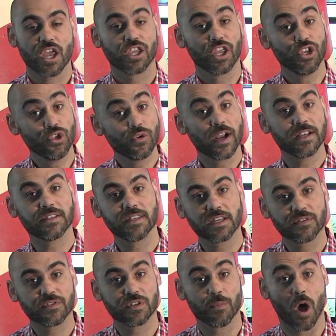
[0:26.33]
Can you guys think
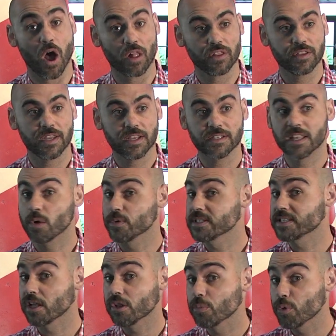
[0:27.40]
of some holidays that we
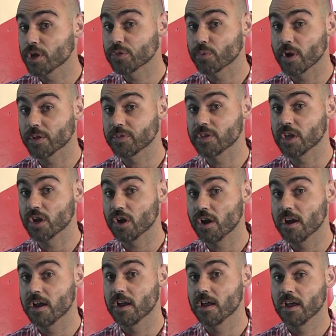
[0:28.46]
celebrate throughout the year?
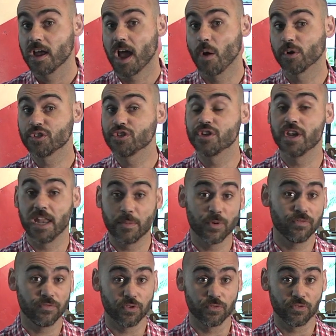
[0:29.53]
I want you to name a
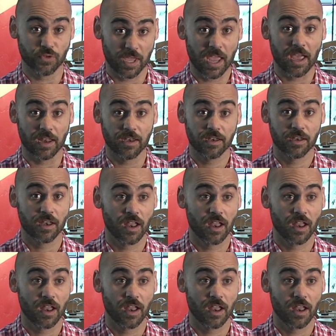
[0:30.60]
few if you can.